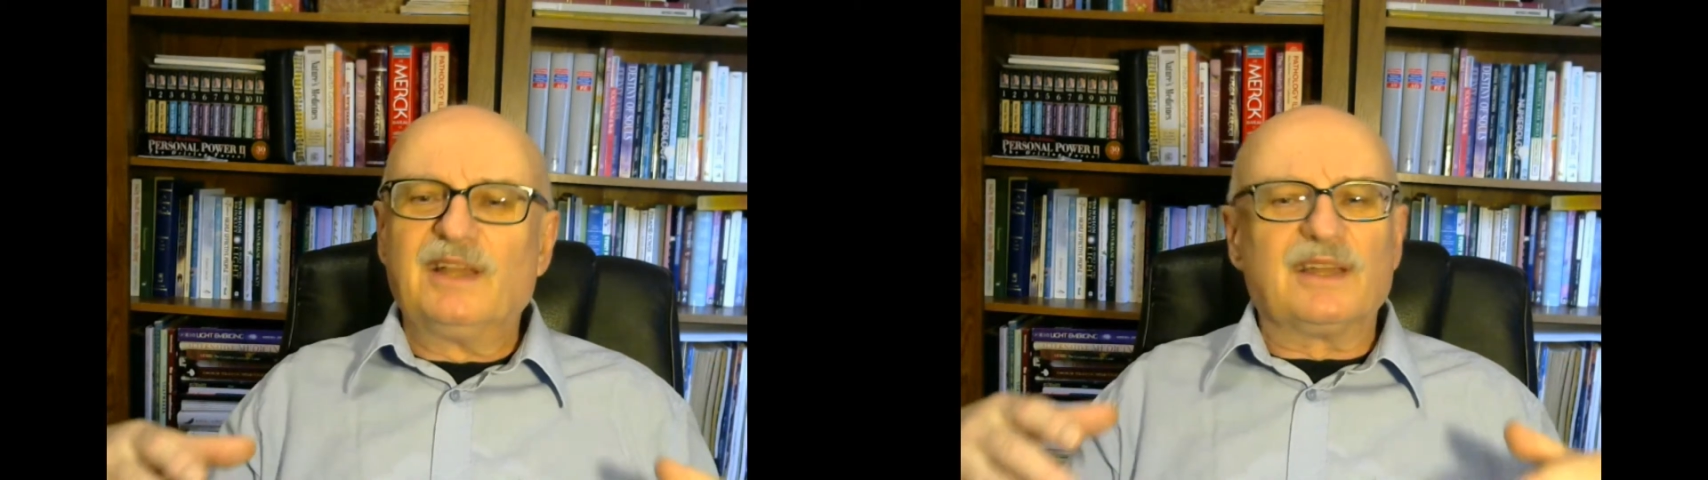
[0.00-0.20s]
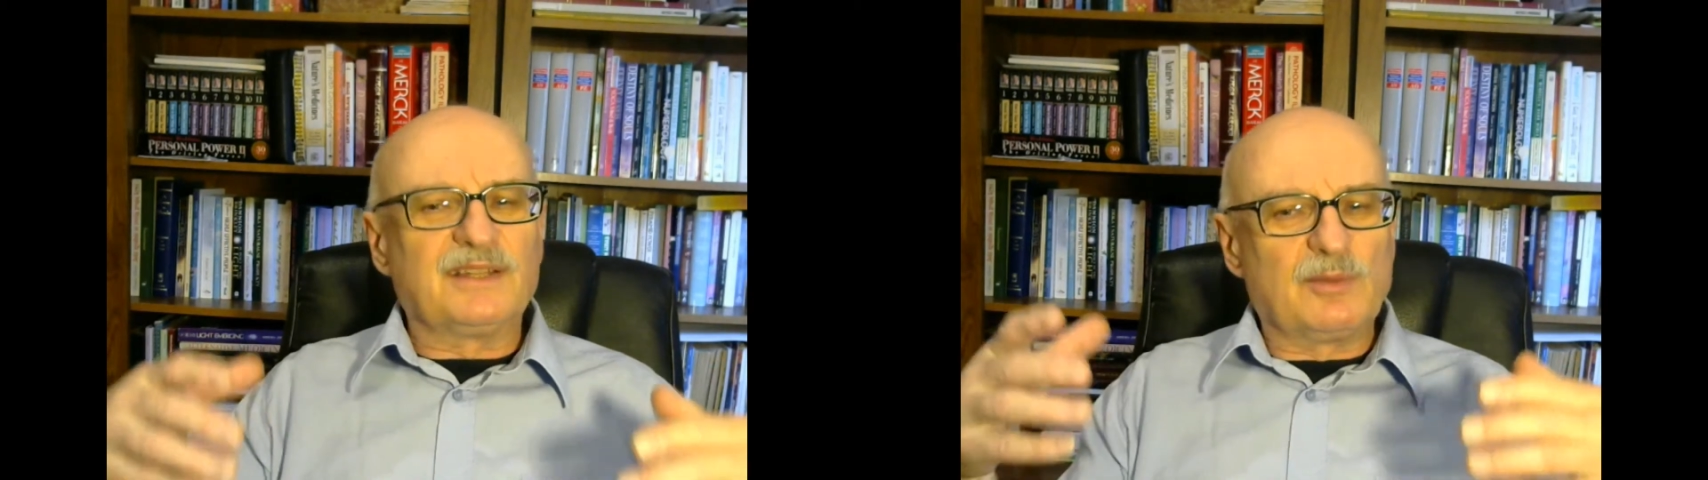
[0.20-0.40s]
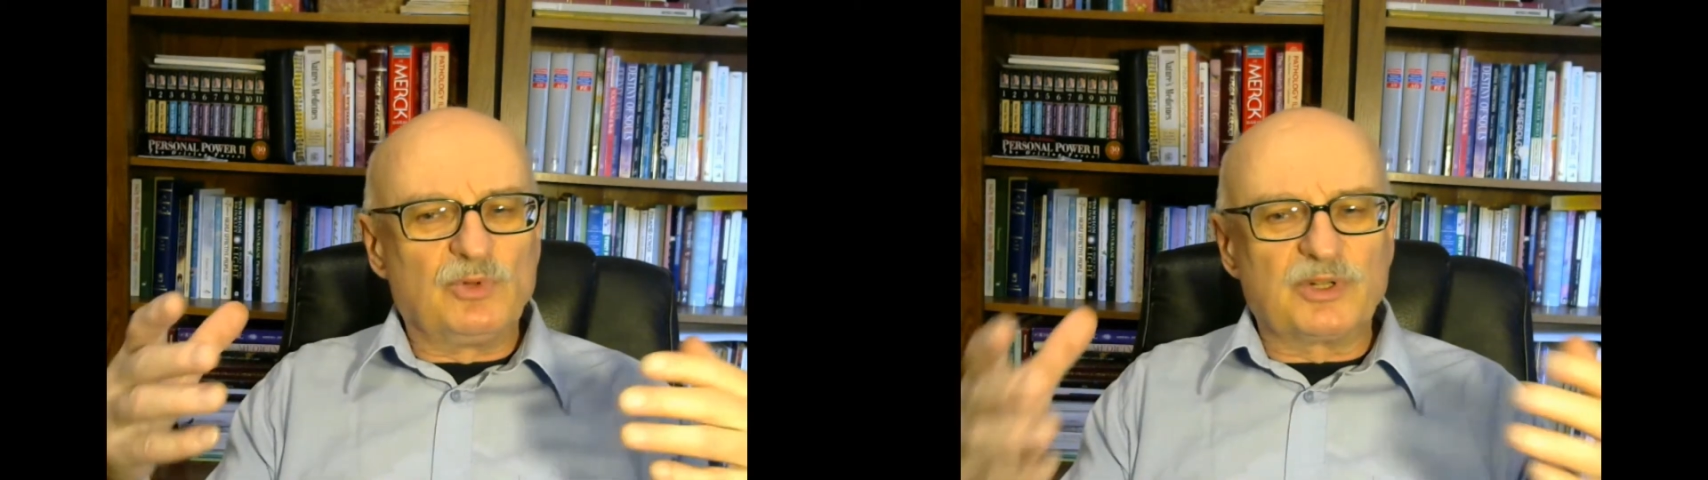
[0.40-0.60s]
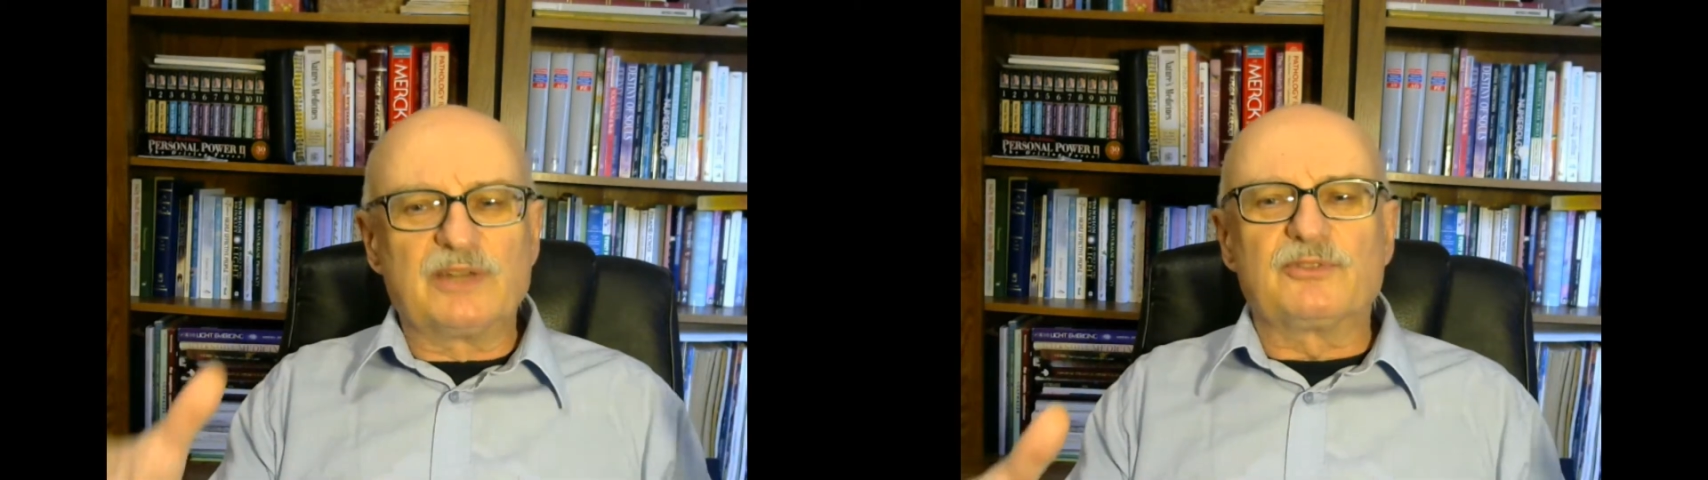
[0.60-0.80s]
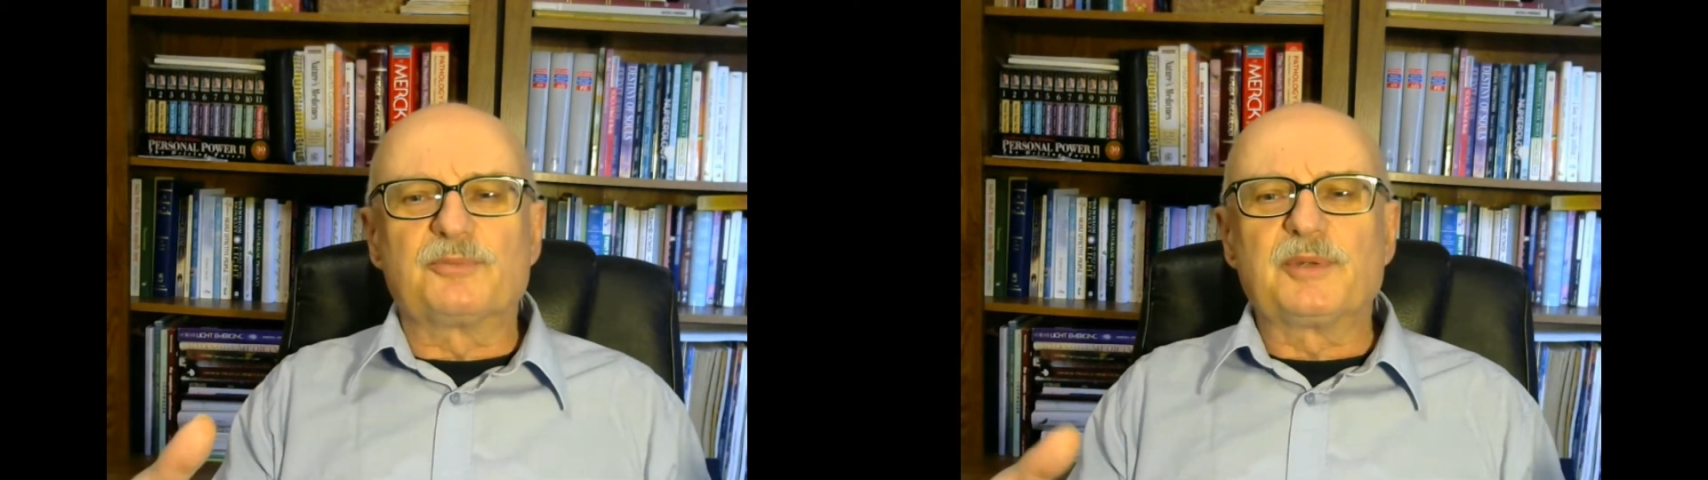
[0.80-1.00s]
And I'm looking
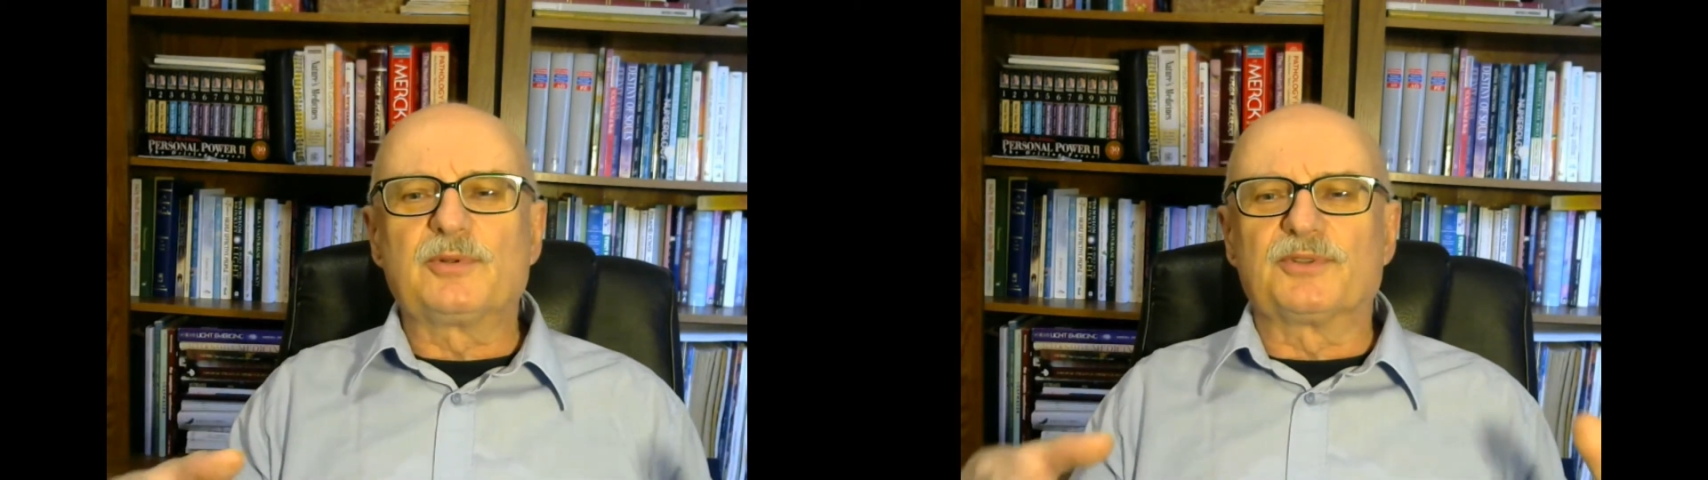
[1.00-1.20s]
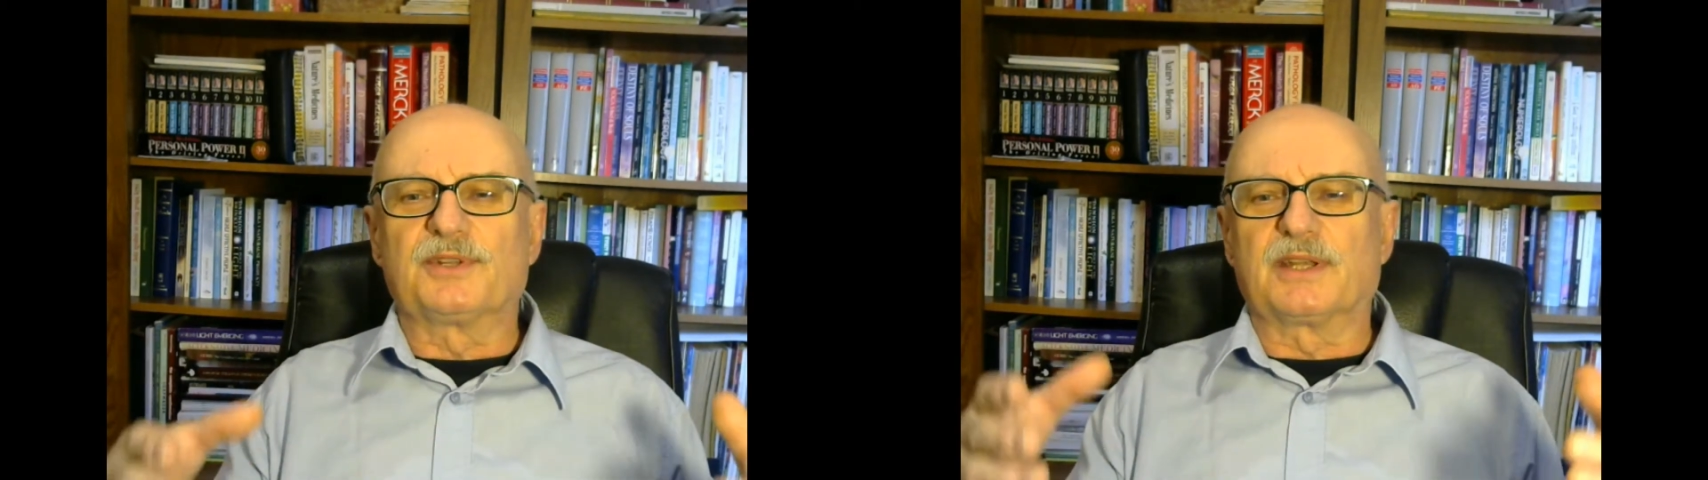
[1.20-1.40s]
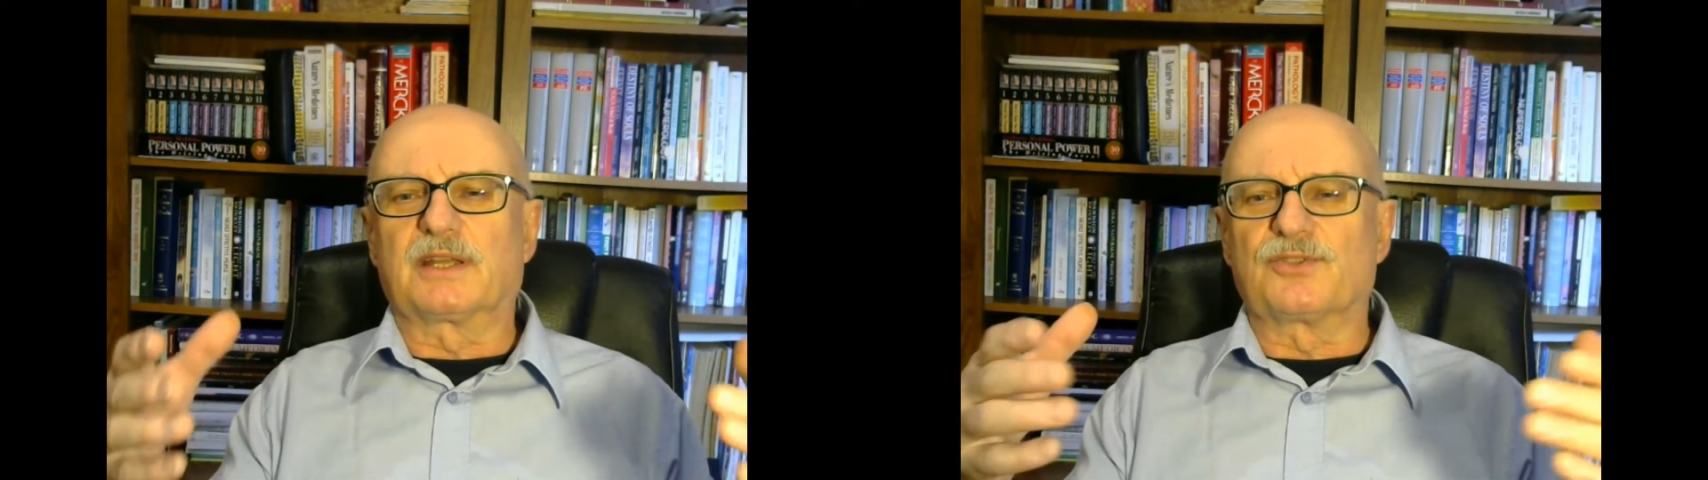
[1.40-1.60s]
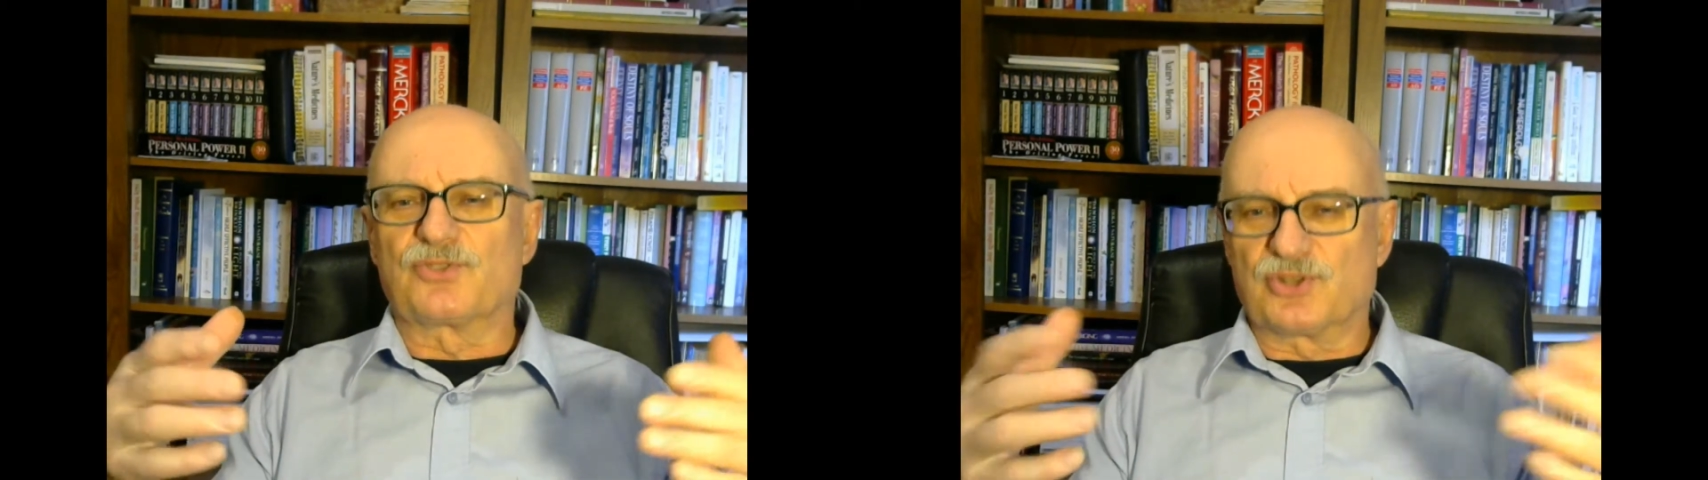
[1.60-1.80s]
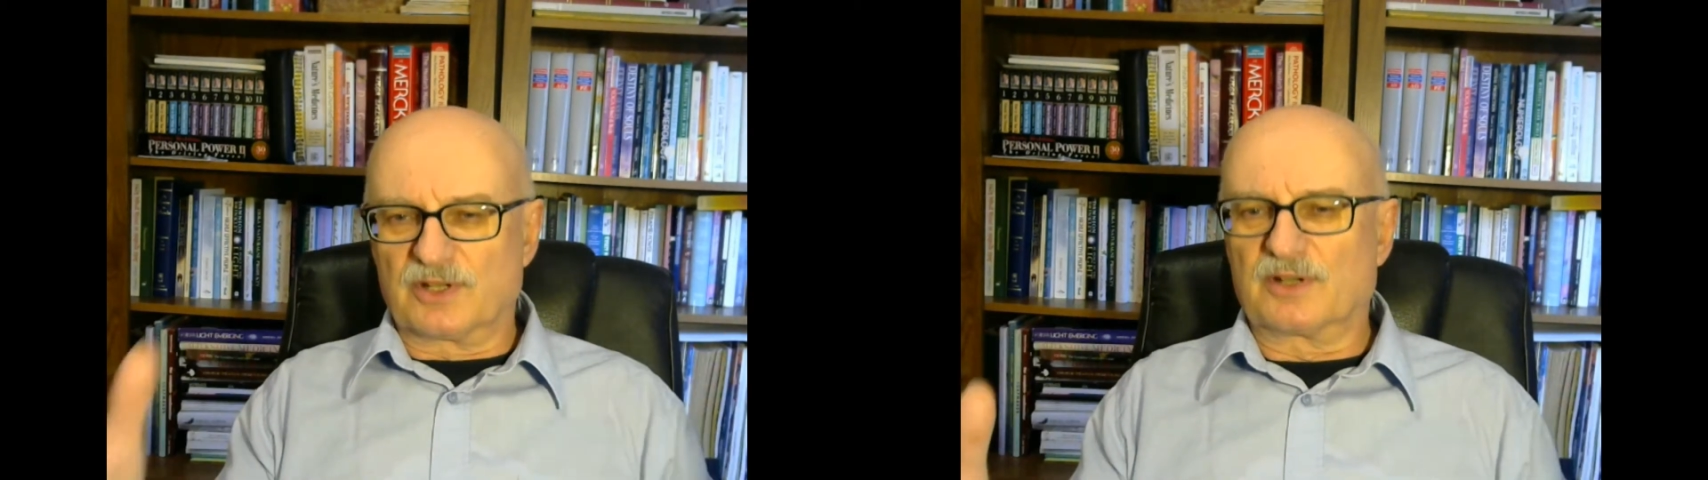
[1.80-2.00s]
for people that I can
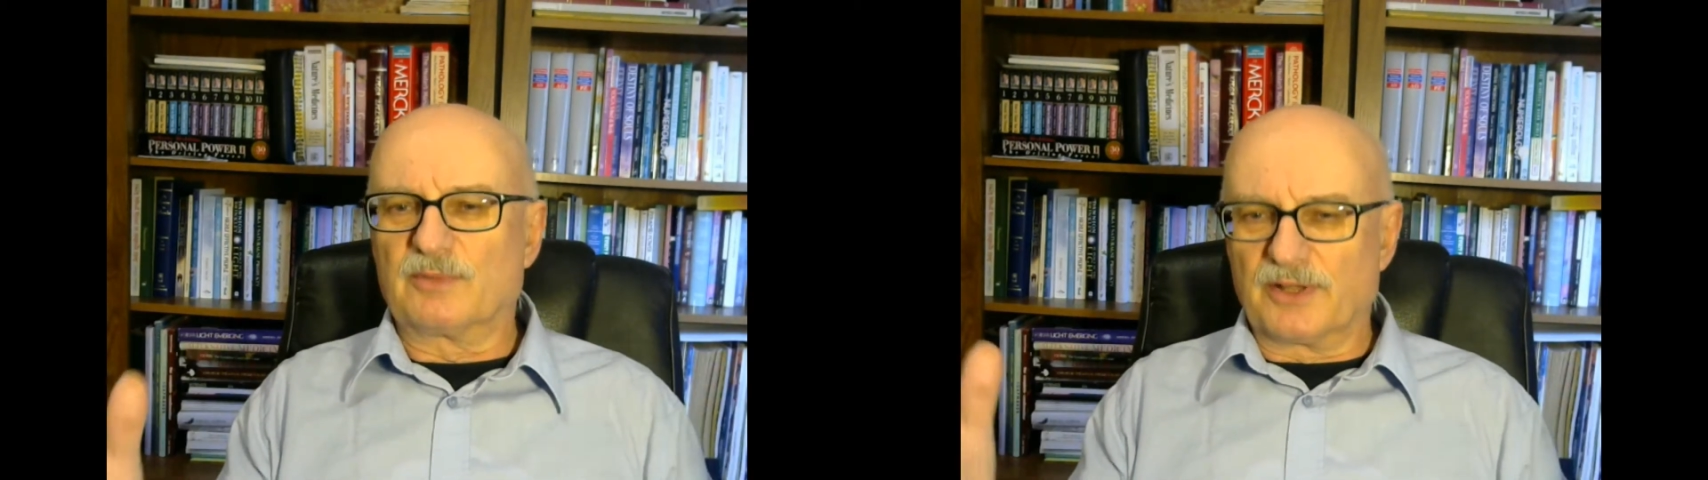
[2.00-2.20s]
share my